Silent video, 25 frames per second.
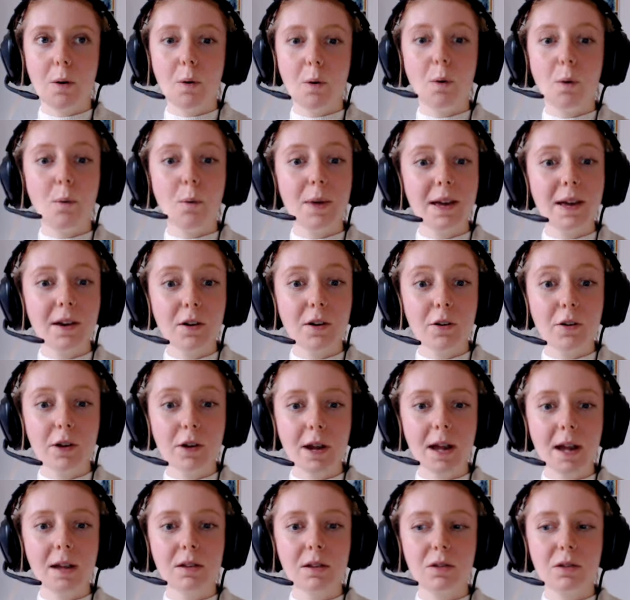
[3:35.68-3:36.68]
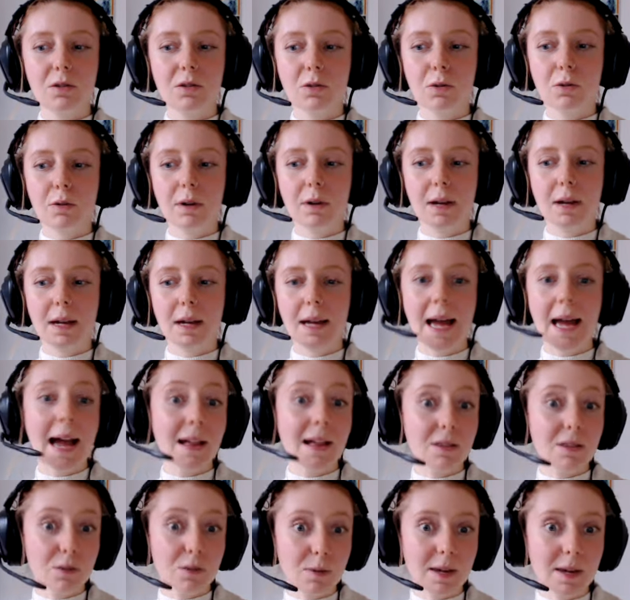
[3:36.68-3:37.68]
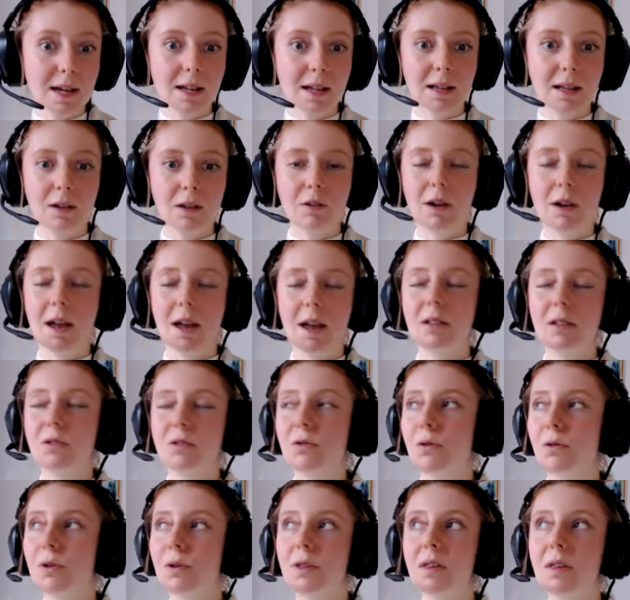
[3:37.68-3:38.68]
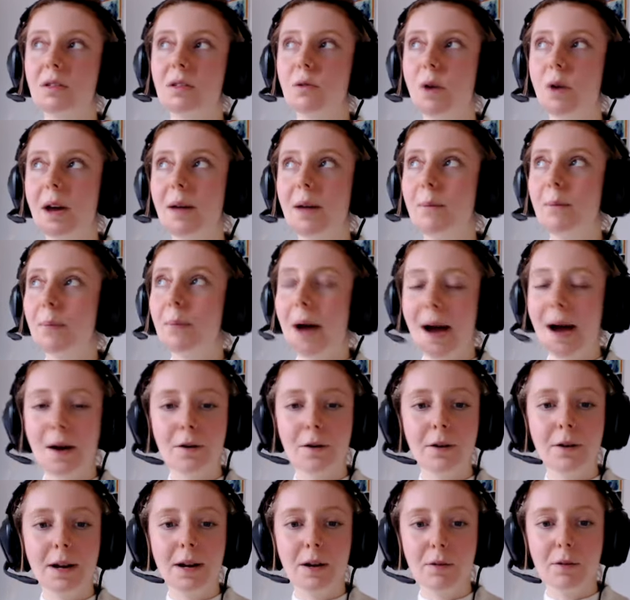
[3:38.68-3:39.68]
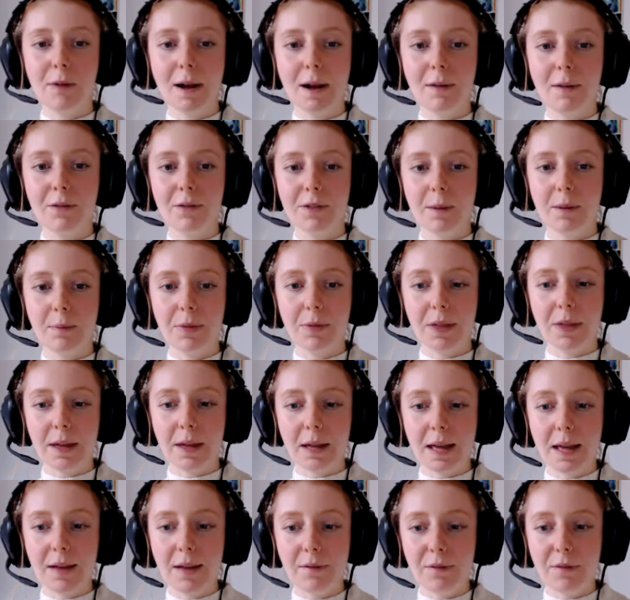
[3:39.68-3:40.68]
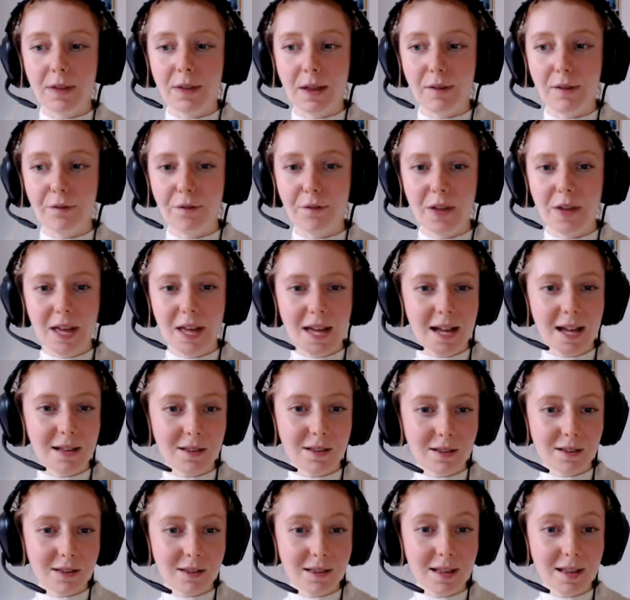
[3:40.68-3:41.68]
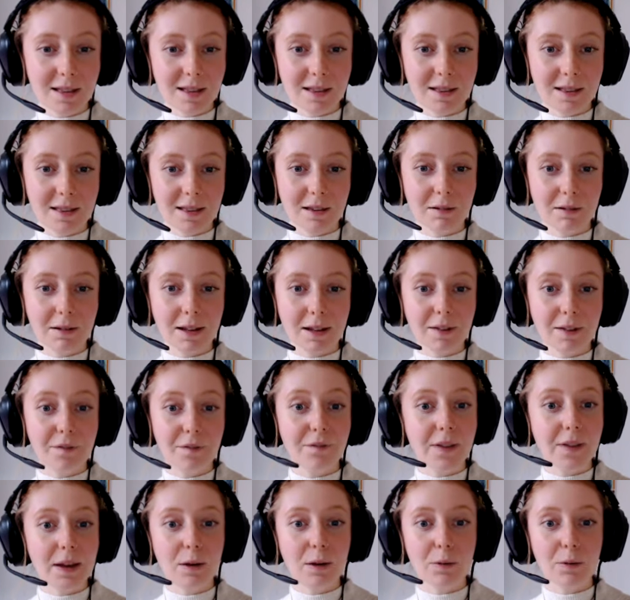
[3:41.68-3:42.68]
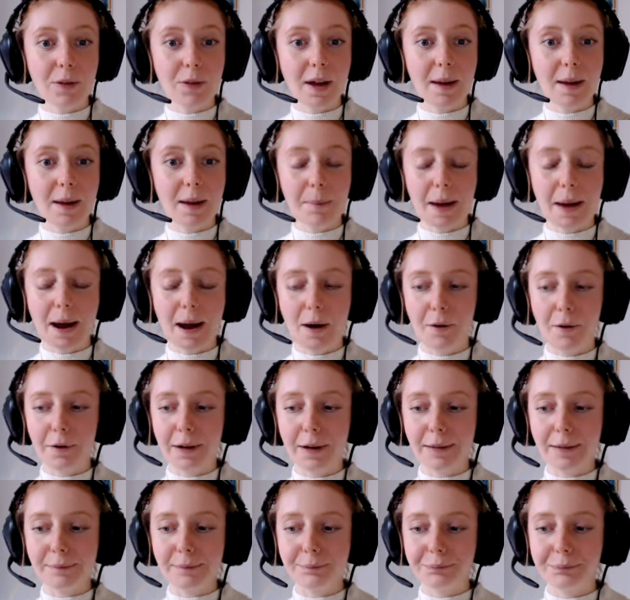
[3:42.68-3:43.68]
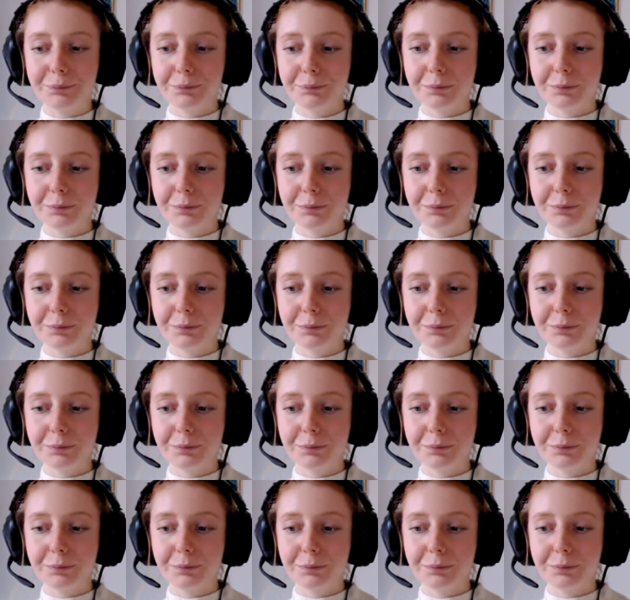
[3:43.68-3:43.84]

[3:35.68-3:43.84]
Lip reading: Or we can create a story, and we can create a story that's quite empowering around something, even if it doesn't necessarily feel that empowering.